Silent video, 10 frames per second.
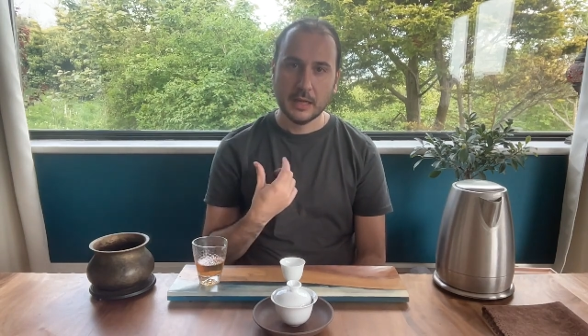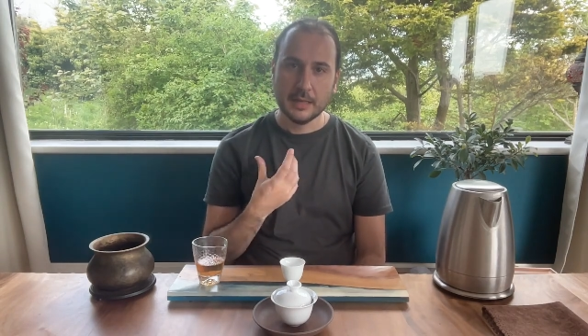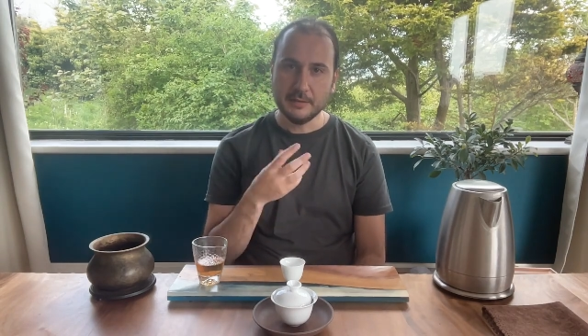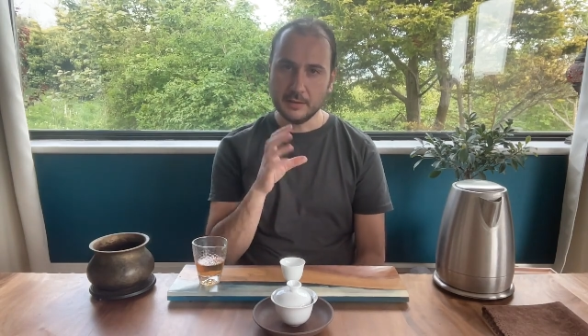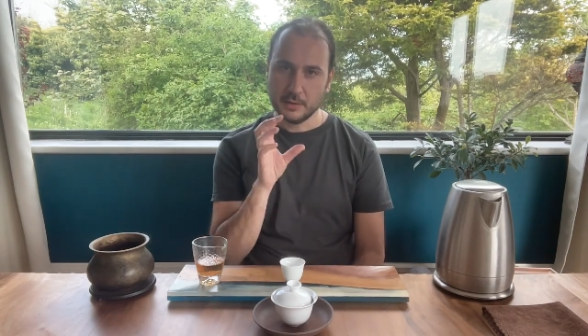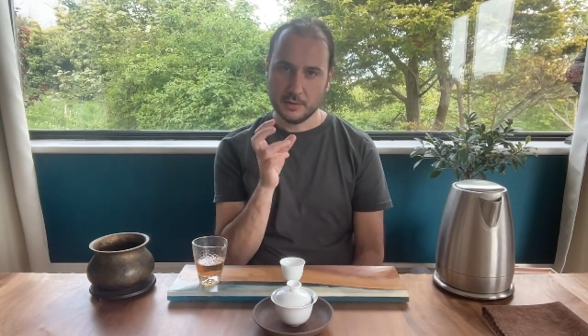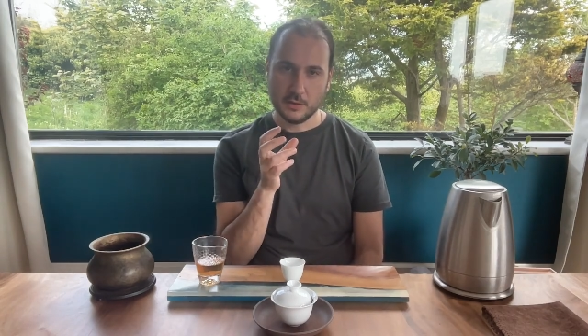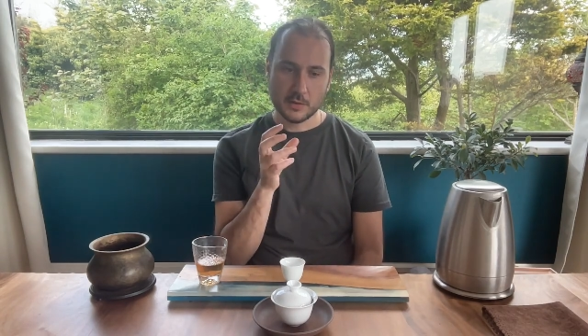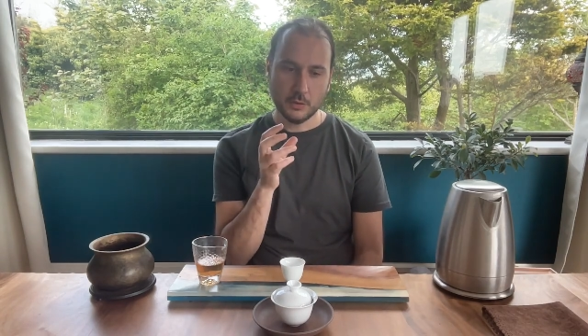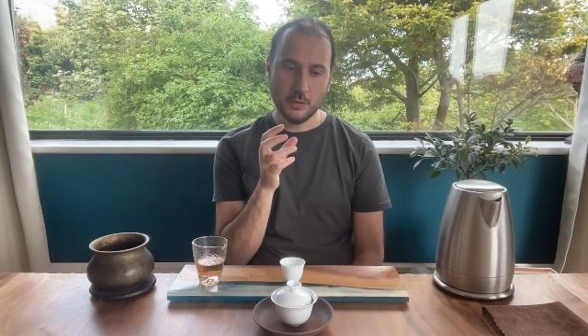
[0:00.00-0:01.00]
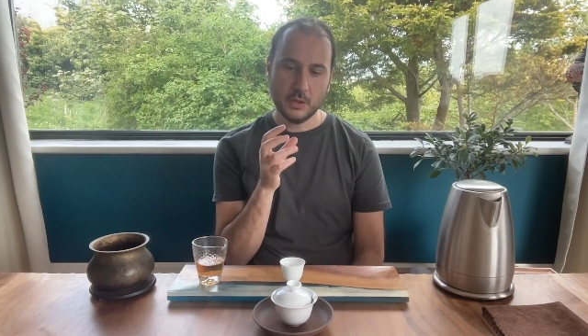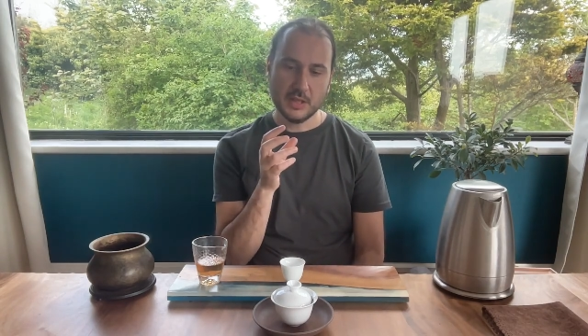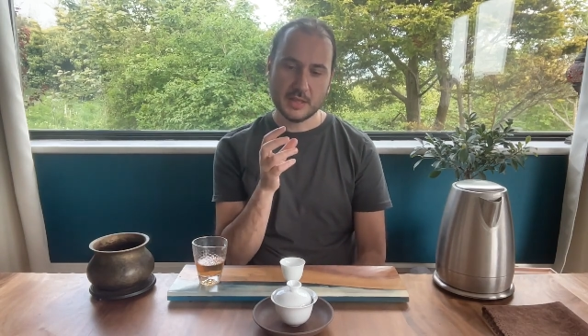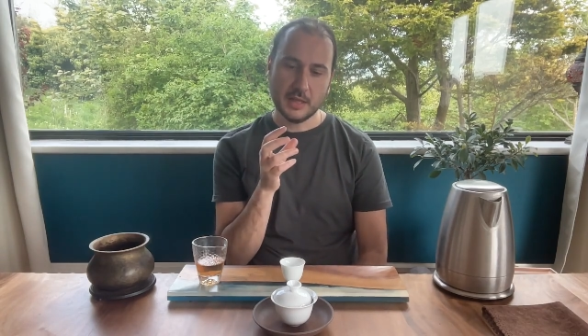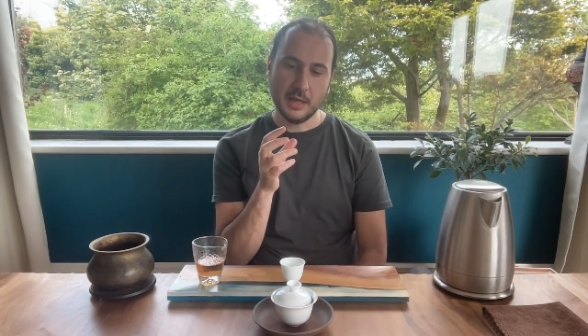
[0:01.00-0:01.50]
A tea that's not so good
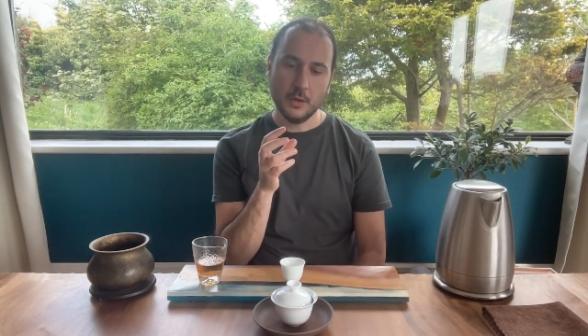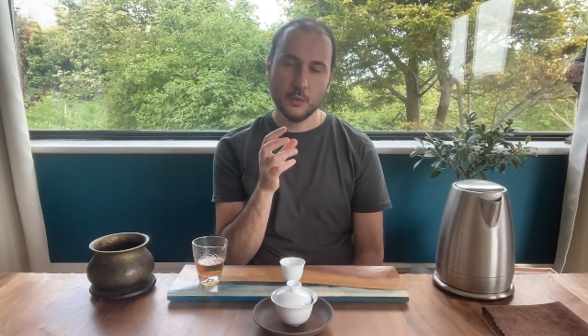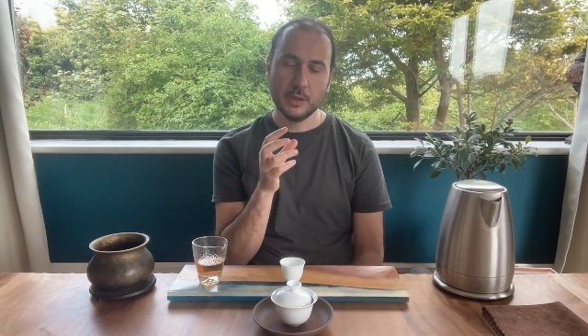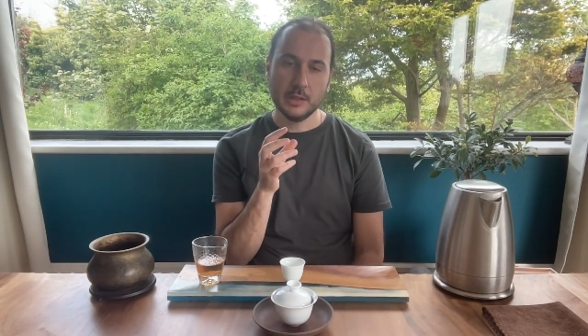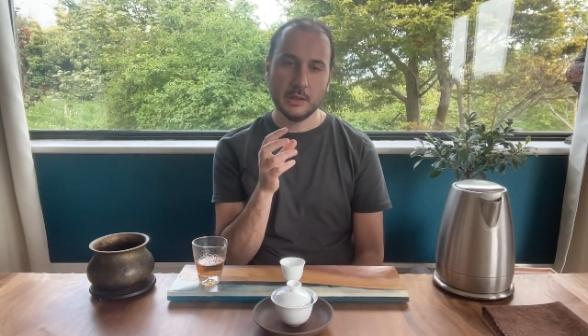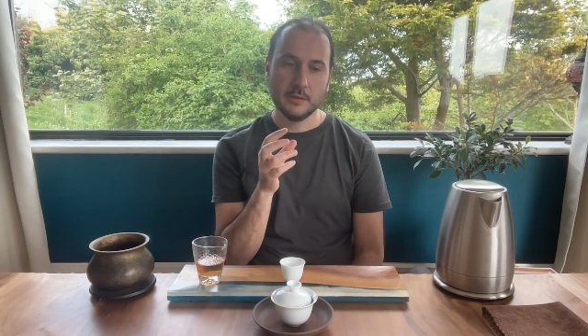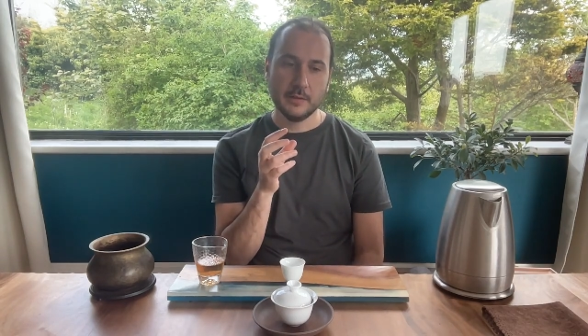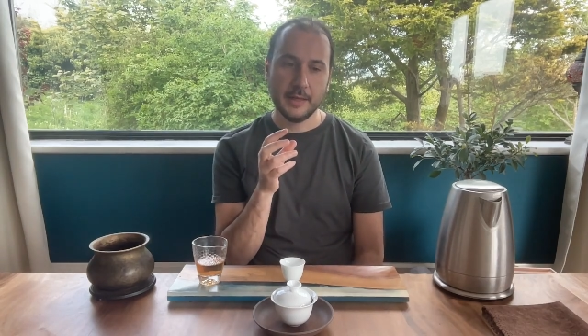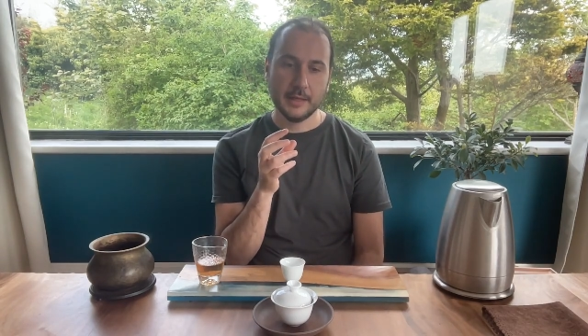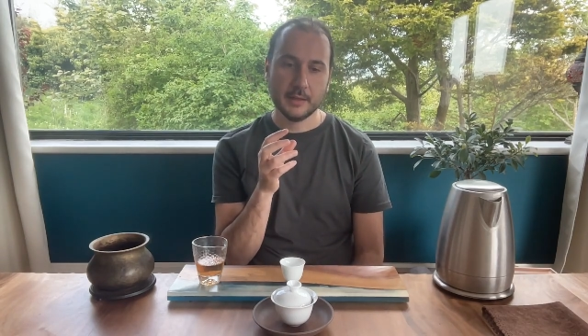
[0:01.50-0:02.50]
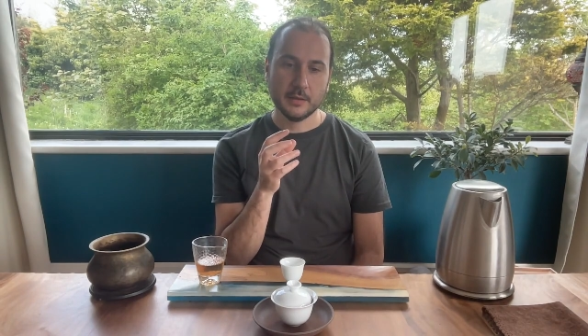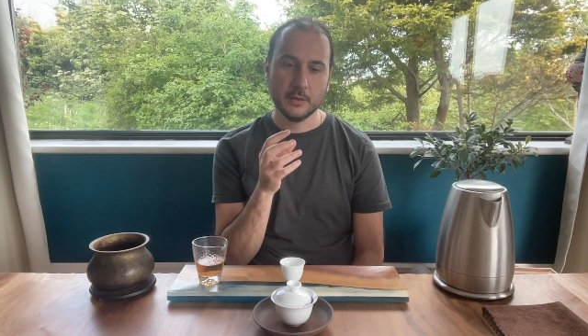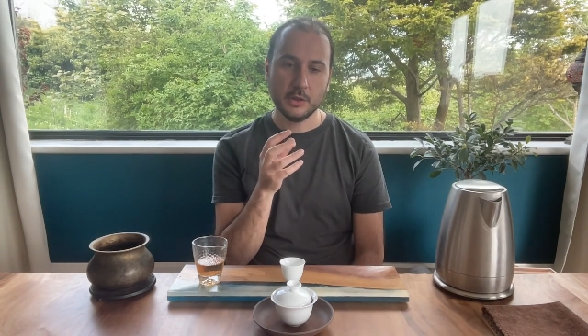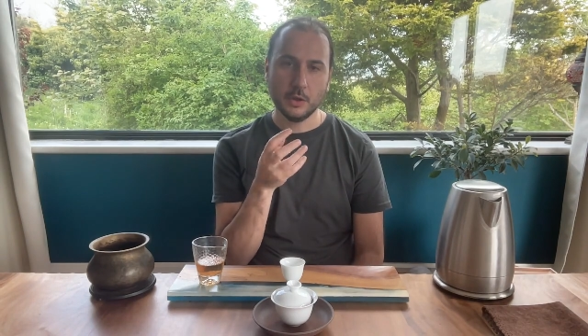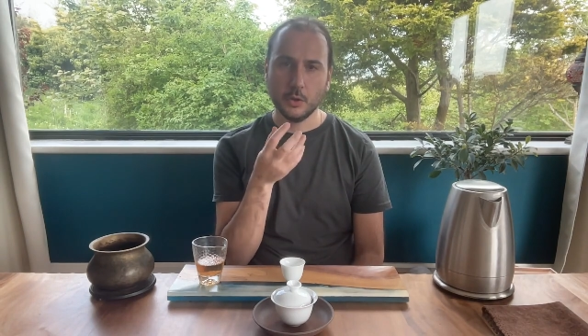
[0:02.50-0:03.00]
instead will take,
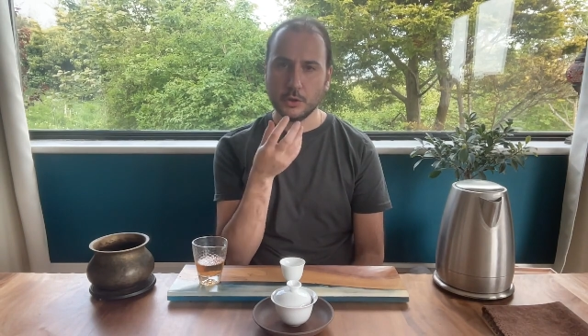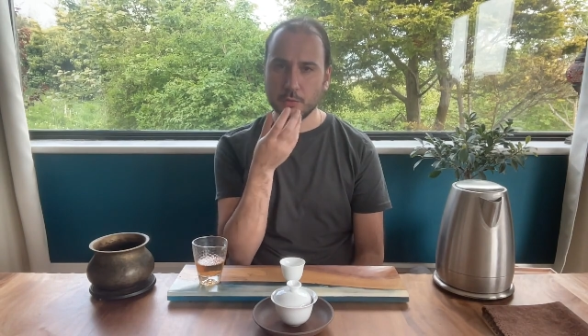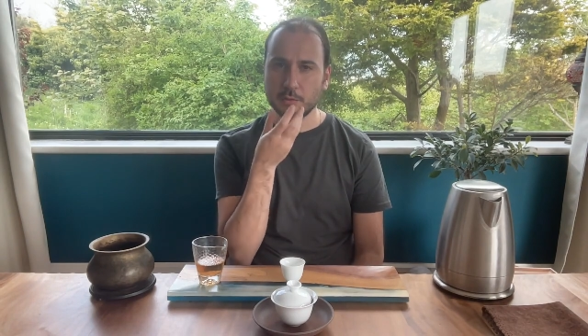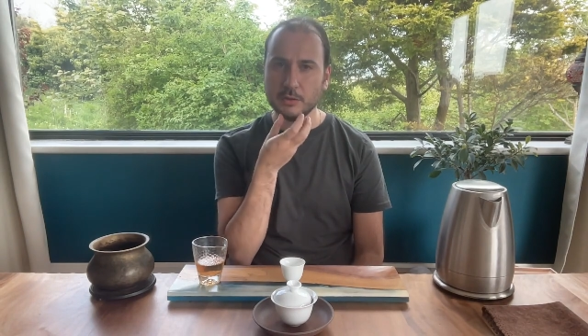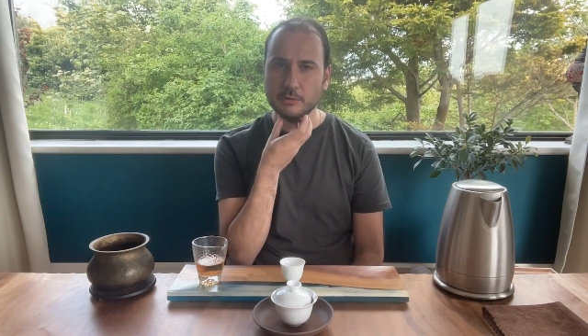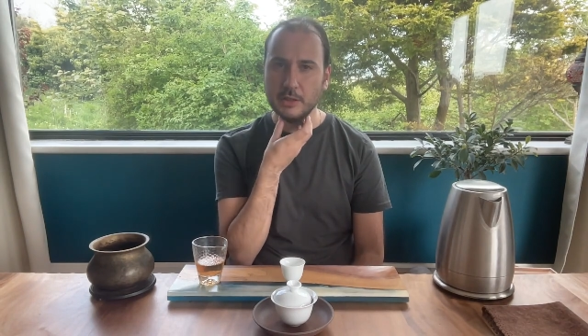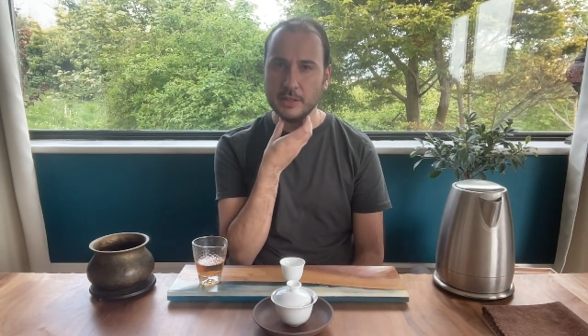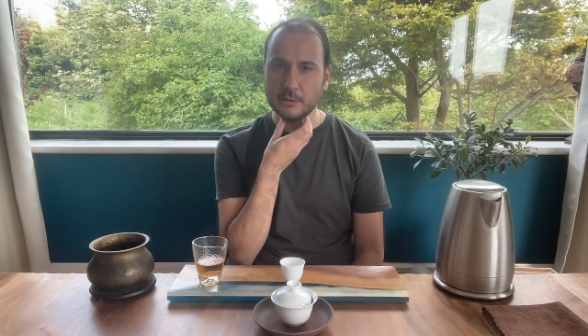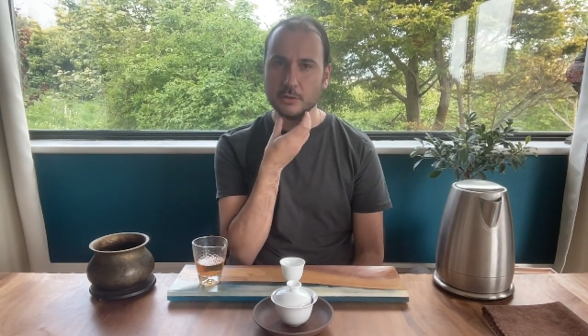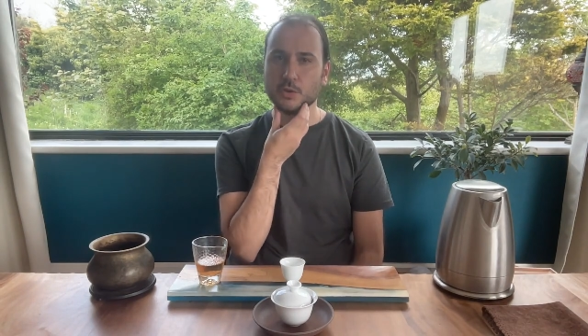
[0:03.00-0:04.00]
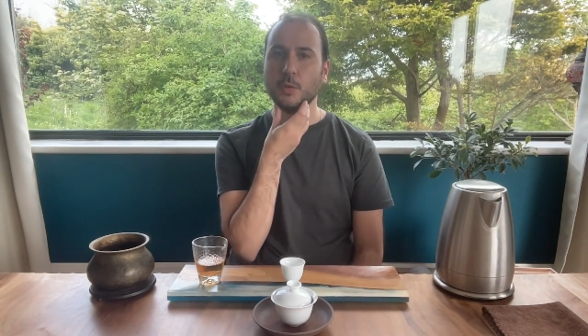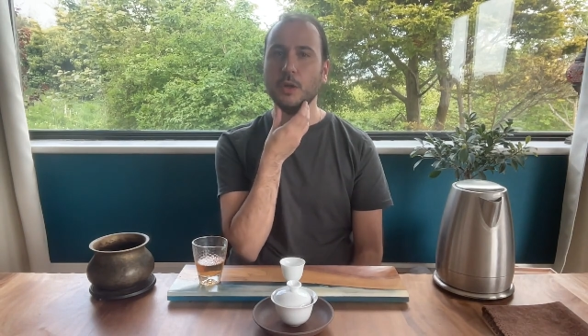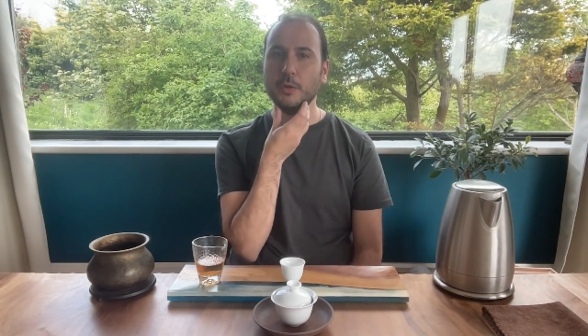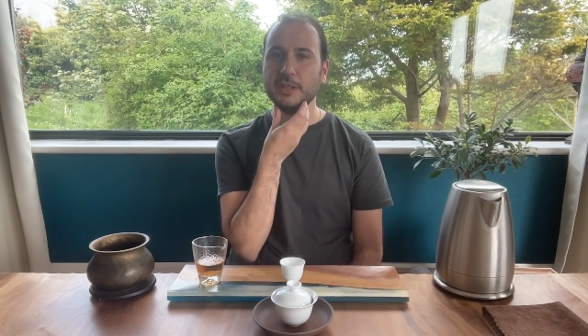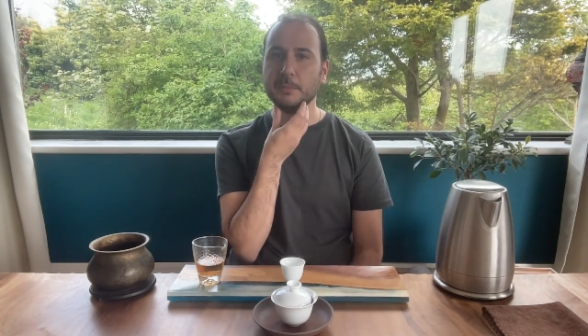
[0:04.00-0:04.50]
you will really need to swallow it.